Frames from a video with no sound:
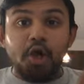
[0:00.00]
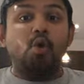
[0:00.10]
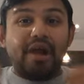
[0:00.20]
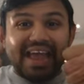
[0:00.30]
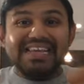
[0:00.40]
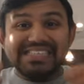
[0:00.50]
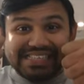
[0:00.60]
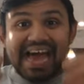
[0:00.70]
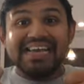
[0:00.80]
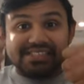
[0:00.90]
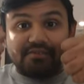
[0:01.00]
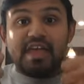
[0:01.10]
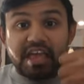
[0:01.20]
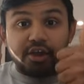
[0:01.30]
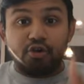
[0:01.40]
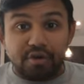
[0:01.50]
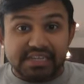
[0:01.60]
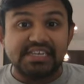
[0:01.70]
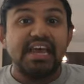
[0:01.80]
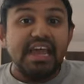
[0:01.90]
or any signs of
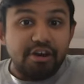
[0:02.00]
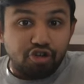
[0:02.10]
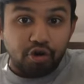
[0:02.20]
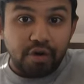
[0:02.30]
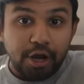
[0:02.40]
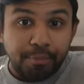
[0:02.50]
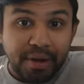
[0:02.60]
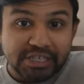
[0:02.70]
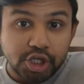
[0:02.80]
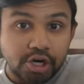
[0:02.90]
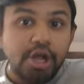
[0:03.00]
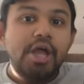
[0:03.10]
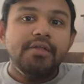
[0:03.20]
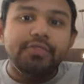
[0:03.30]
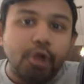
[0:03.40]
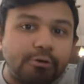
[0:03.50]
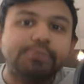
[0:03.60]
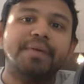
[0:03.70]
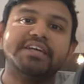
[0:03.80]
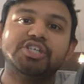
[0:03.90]
increased intracranial pressure, those
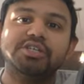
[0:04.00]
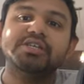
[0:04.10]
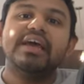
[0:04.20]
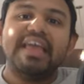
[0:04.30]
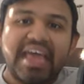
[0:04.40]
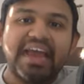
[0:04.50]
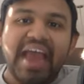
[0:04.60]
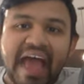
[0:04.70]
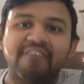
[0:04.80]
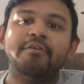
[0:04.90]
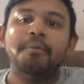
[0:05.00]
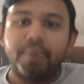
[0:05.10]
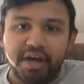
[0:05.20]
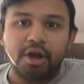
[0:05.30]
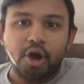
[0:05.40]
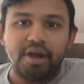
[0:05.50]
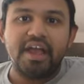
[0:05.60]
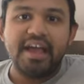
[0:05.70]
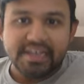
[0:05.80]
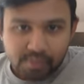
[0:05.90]
patients can have
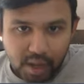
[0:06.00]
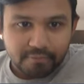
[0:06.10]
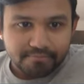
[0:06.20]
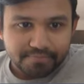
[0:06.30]
bradycardia as well.